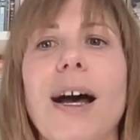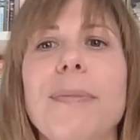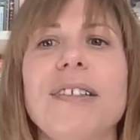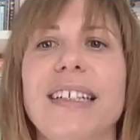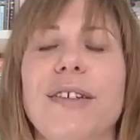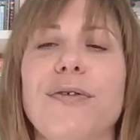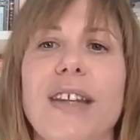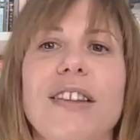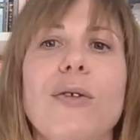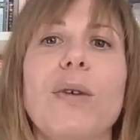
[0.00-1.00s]
I believe
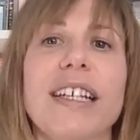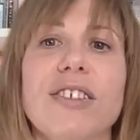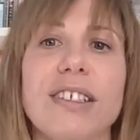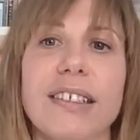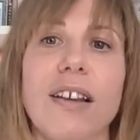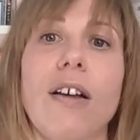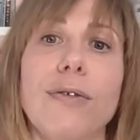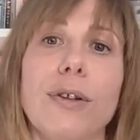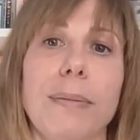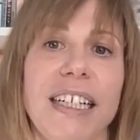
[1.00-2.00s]
that the way to
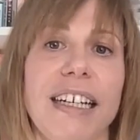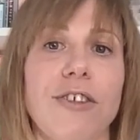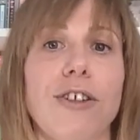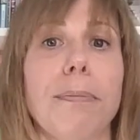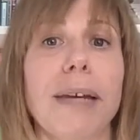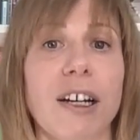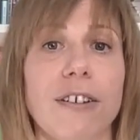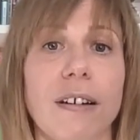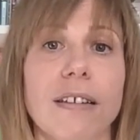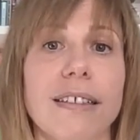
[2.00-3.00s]
solve the mediation
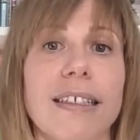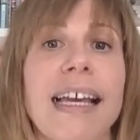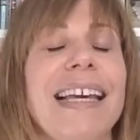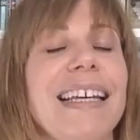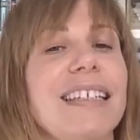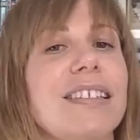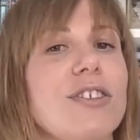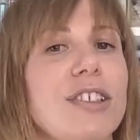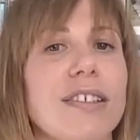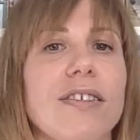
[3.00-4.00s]
paradox is
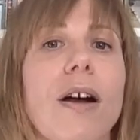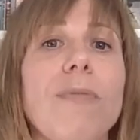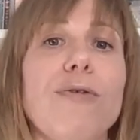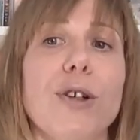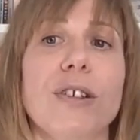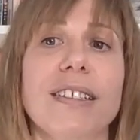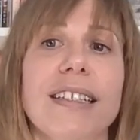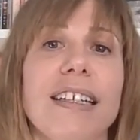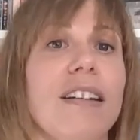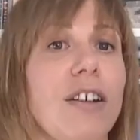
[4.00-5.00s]
to stop
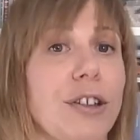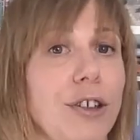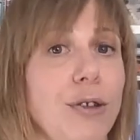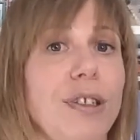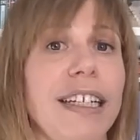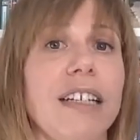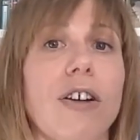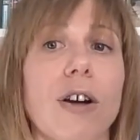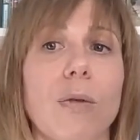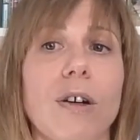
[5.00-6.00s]
focusing on the unique
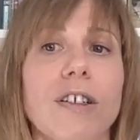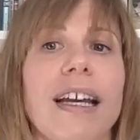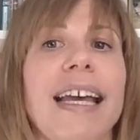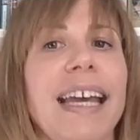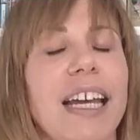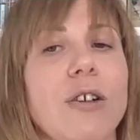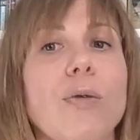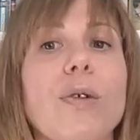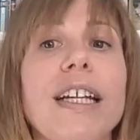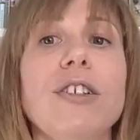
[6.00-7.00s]
artwork
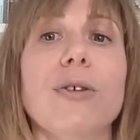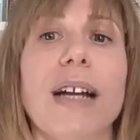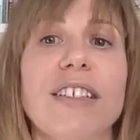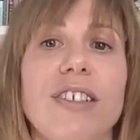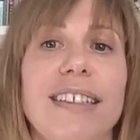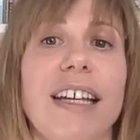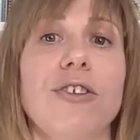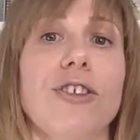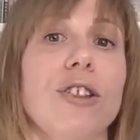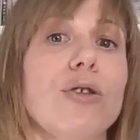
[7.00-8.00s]
and redirect
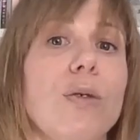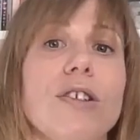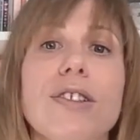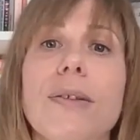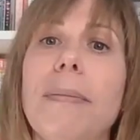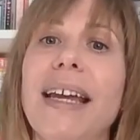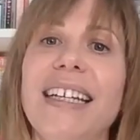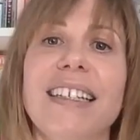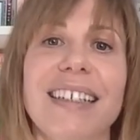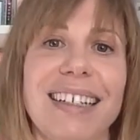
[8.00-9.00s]
attention towards the
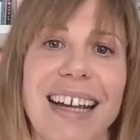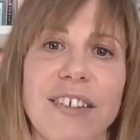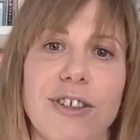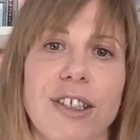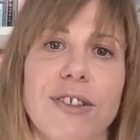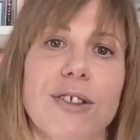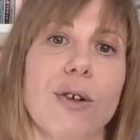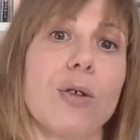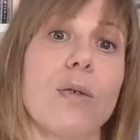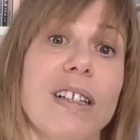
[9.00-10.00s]
many connections
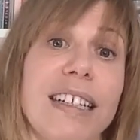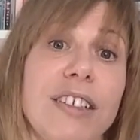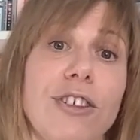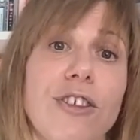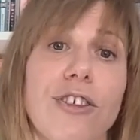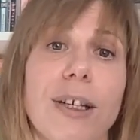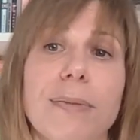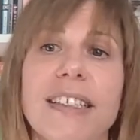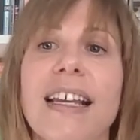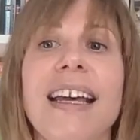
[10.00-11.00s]
or
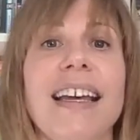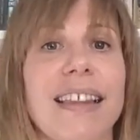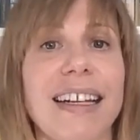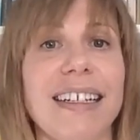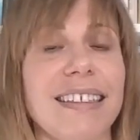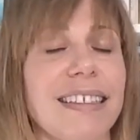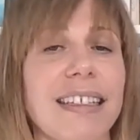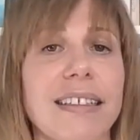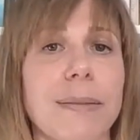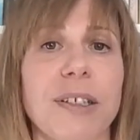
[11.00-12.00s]
relationships that
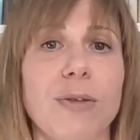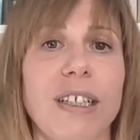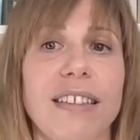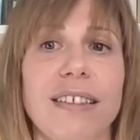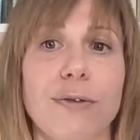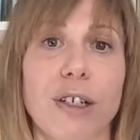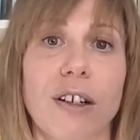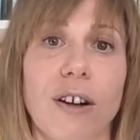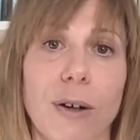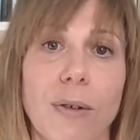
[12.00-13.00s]
exist between
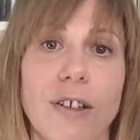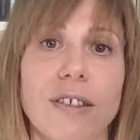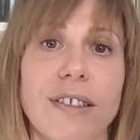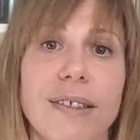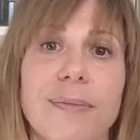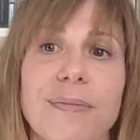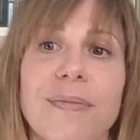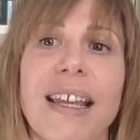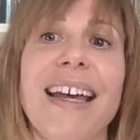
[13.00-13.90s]
different artworks.